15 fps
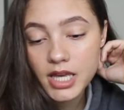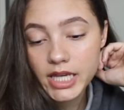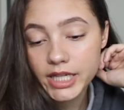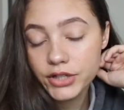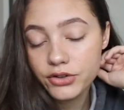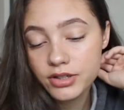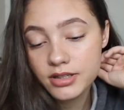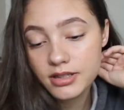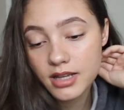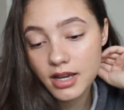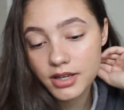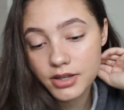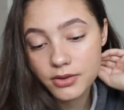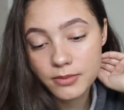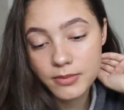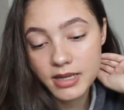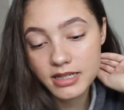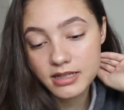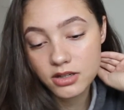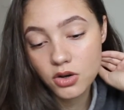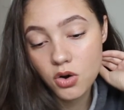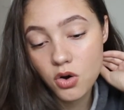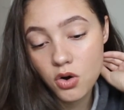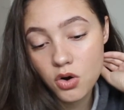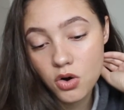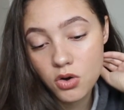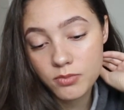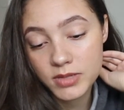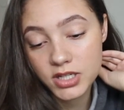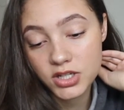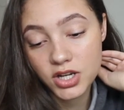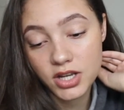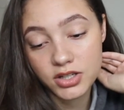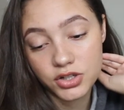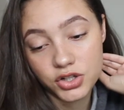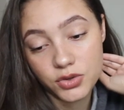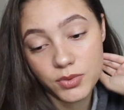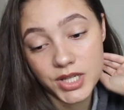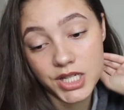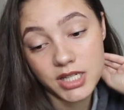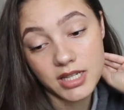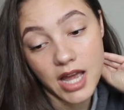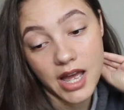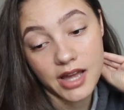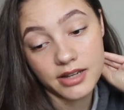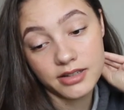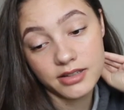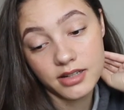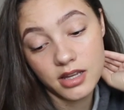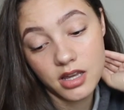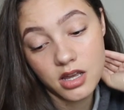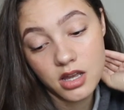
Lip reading: He grins at you and makes a call me gesture with his hand.